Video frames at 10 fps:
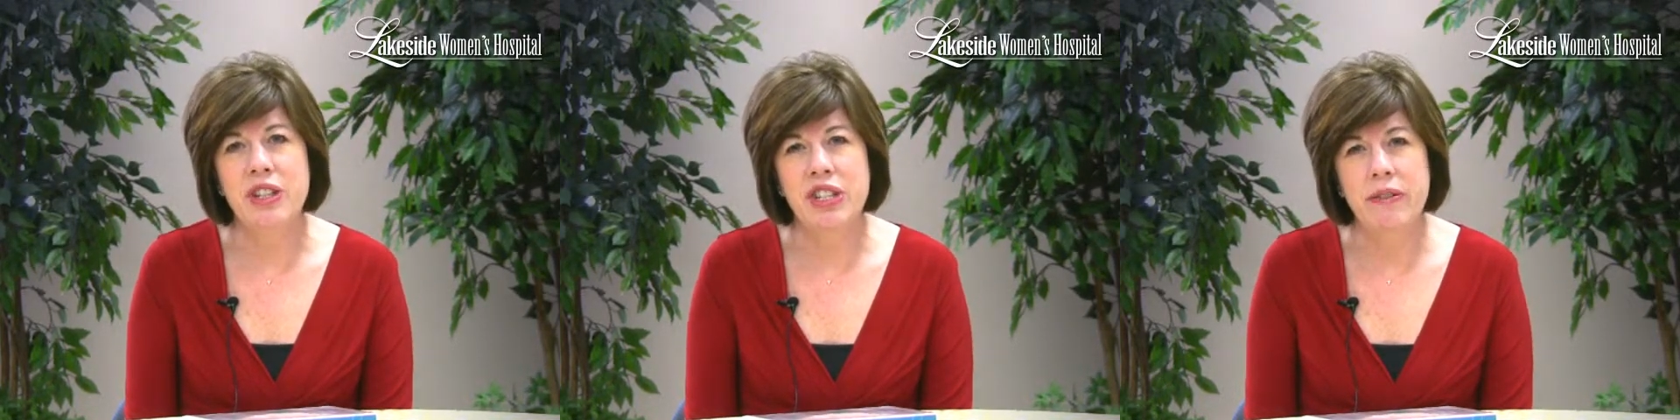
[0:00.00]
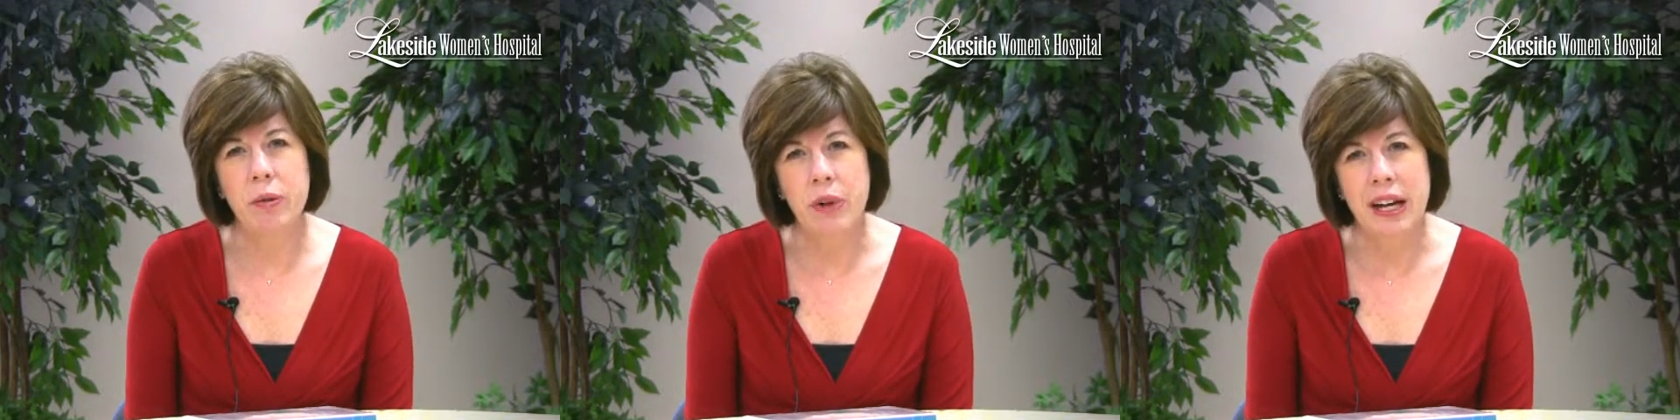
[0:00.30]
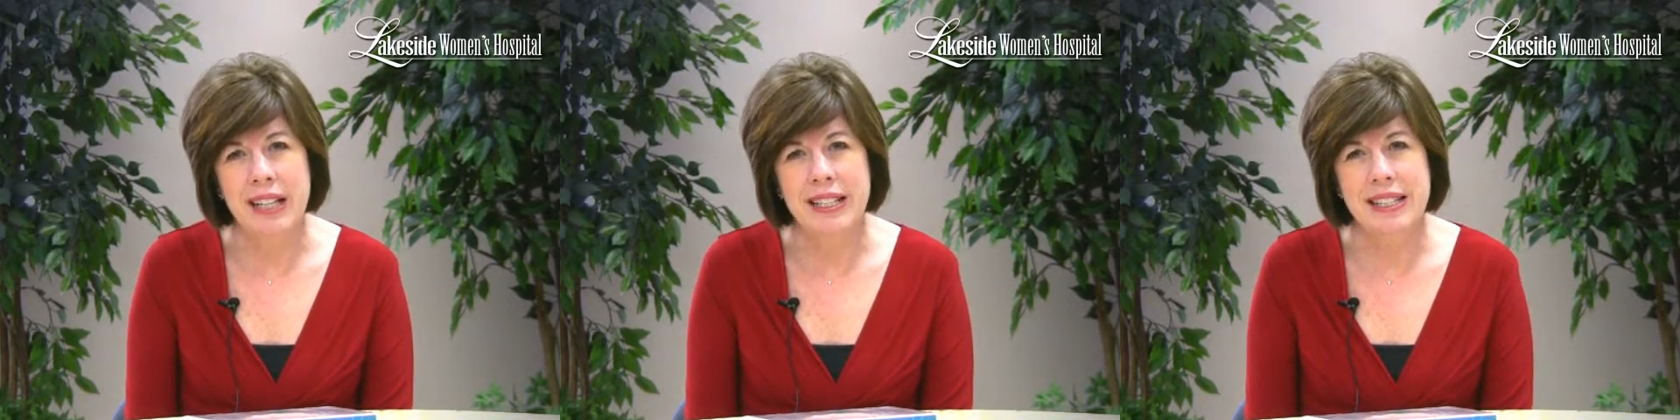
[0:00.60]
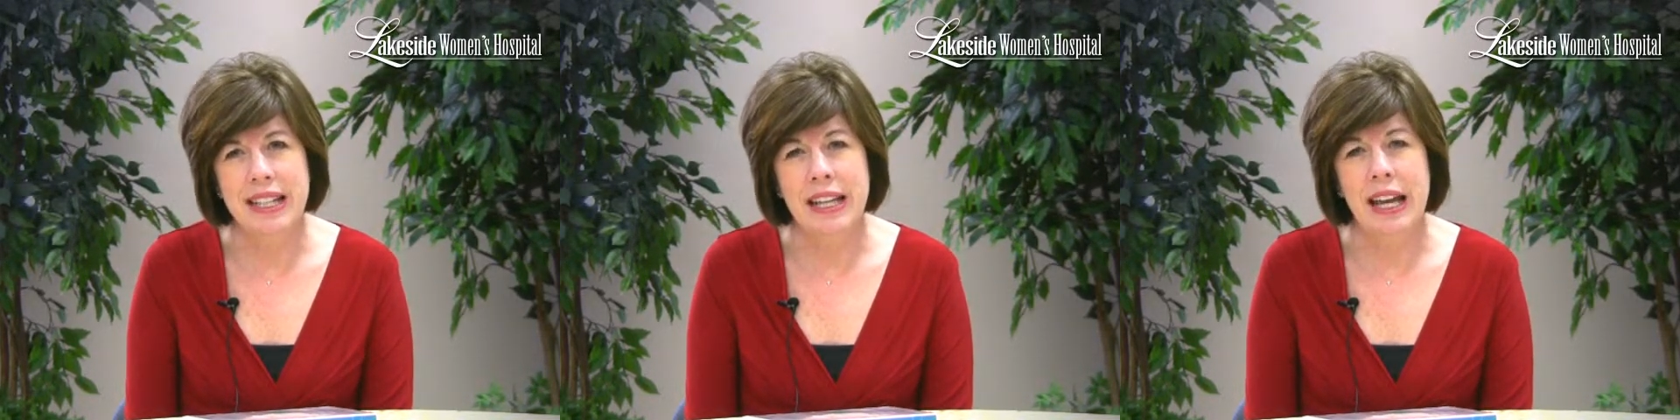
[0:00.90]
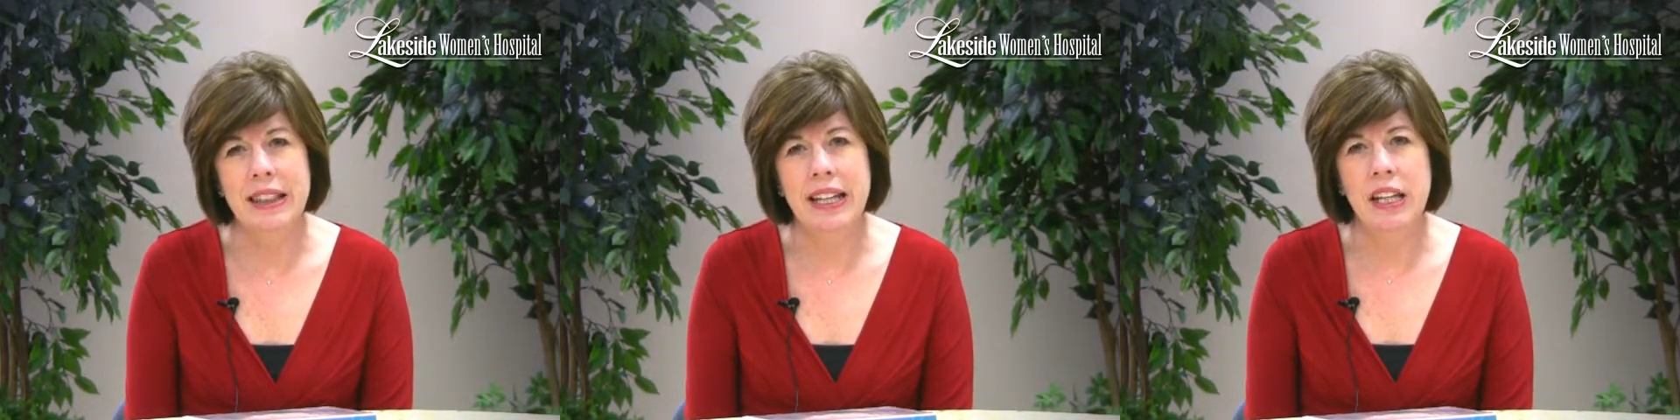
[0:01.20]
achieve a pregnancy
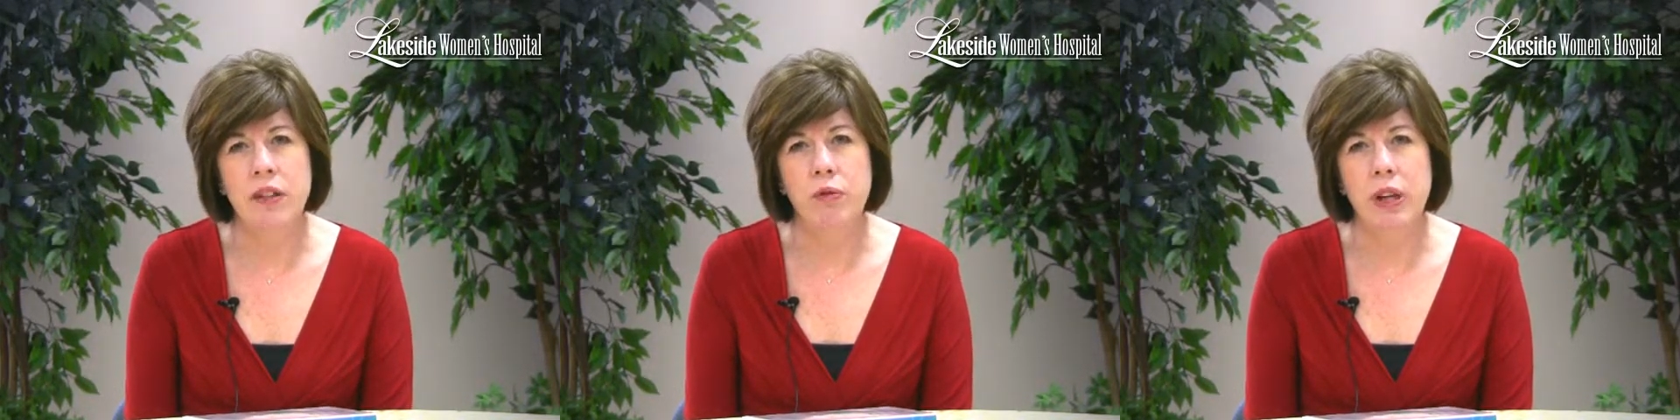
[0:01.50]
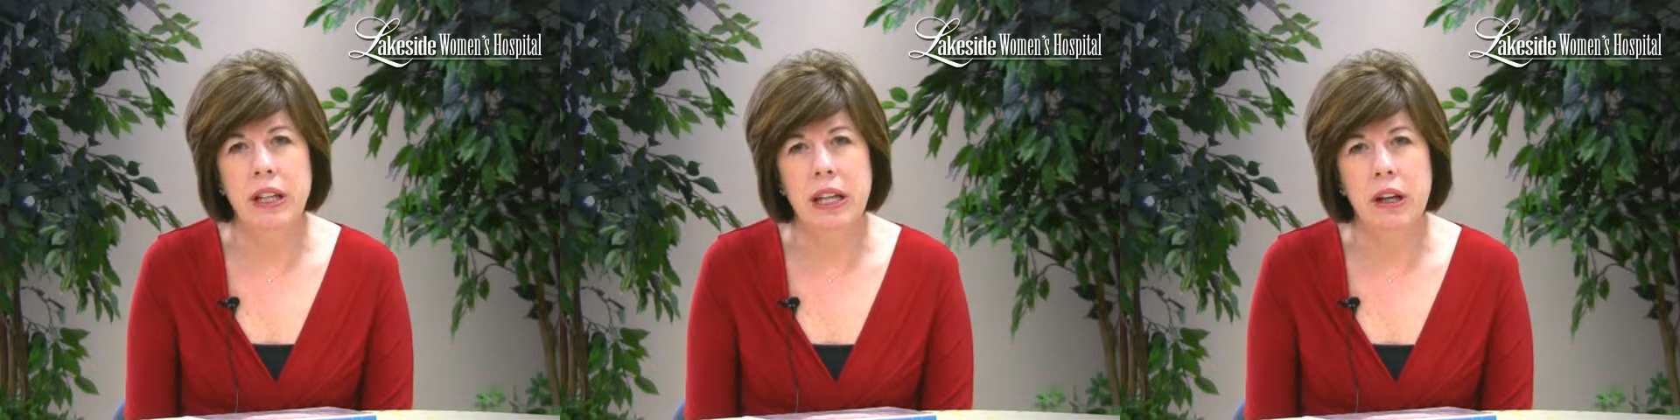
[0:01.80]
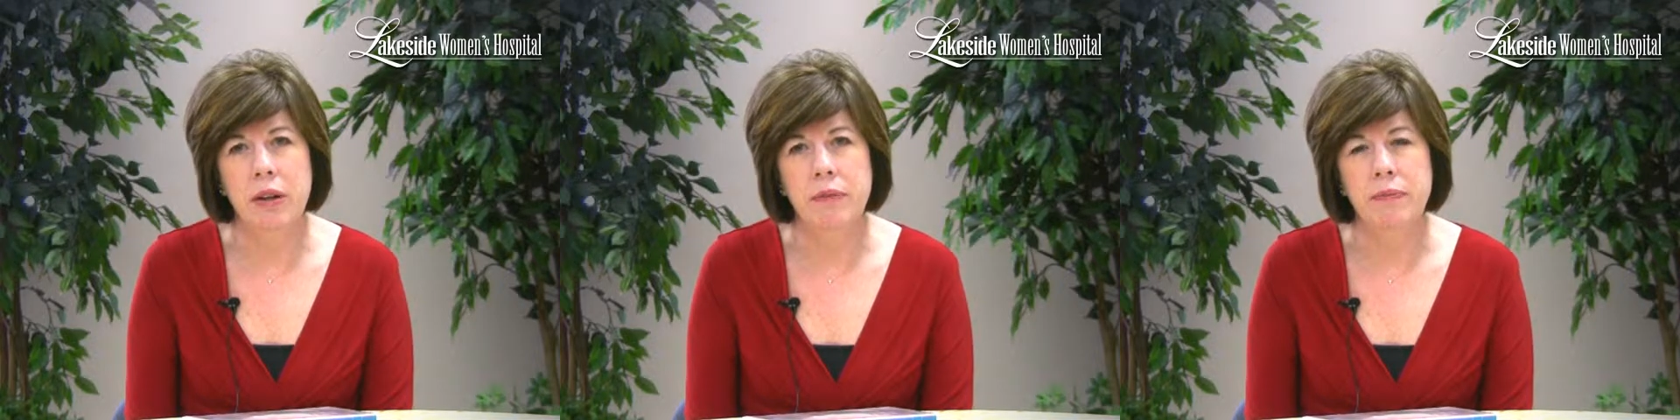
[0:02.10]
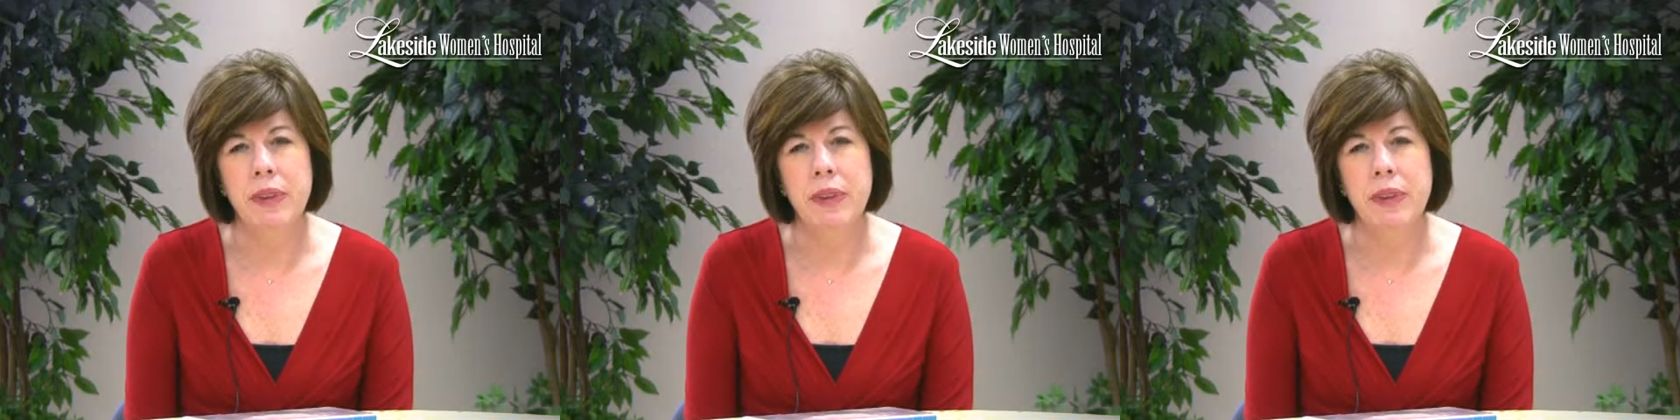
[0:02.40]
at the end of one year.